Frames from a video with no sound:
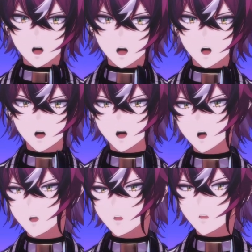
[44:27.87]
how are
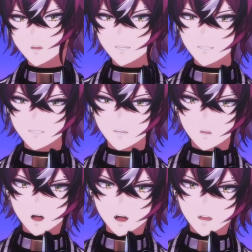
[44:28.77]
you feeling?
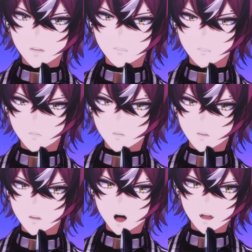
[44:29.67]

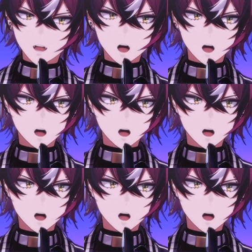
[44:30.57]
Huh?